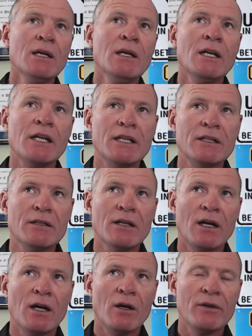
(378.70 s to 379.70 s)

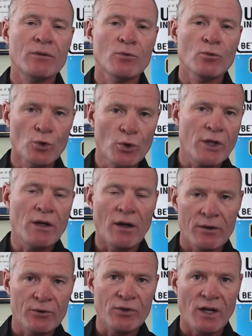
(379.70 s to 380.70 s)
Rookie
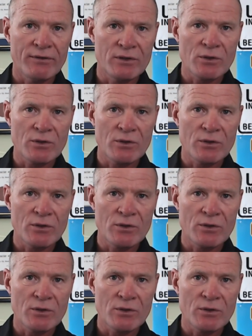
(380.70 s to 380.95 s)
Auto Driving